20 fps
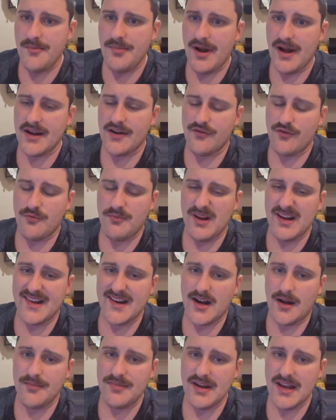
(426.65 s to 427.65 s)
by everyone by
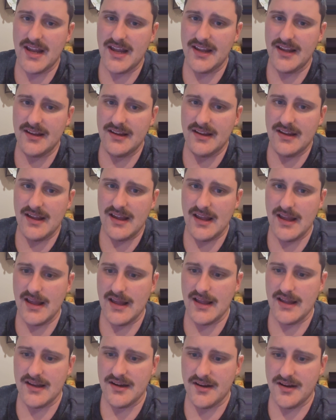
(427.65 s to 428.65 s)
Chabonet.
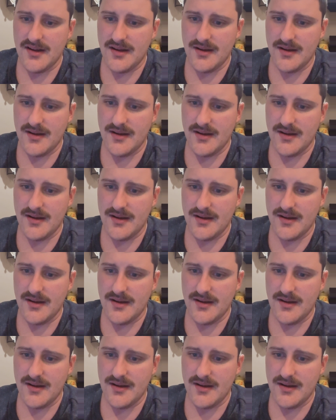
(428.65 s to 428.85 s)
And